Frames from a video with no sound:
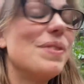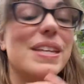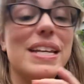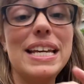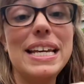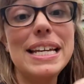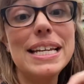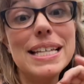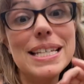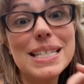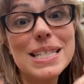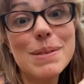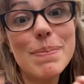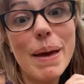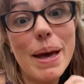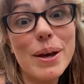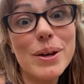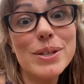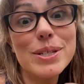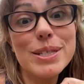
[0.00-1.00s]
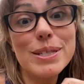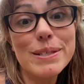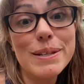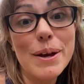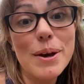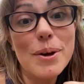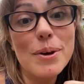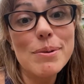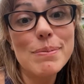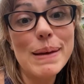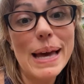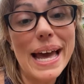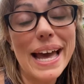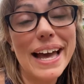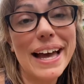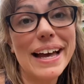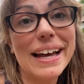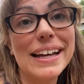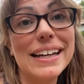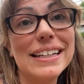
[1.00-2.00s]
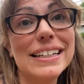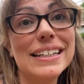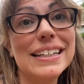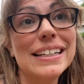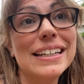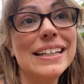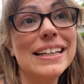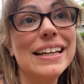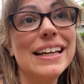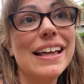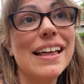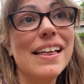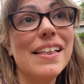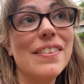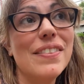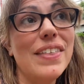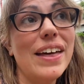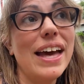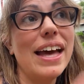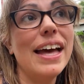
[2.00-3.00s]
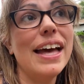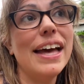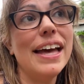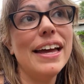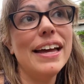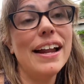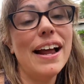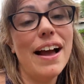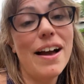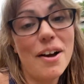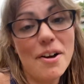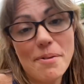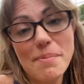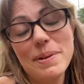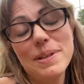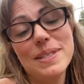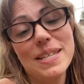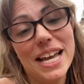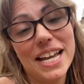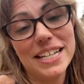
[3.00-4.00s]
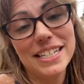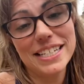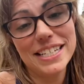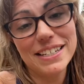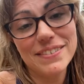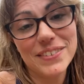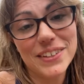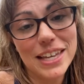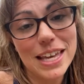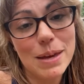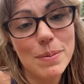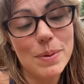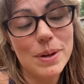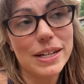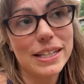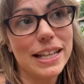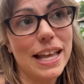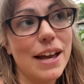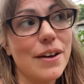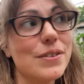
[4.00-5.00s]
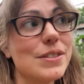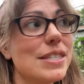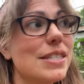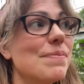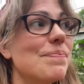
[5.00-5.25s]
It smells so bad that I almost hate to even keep it in the house.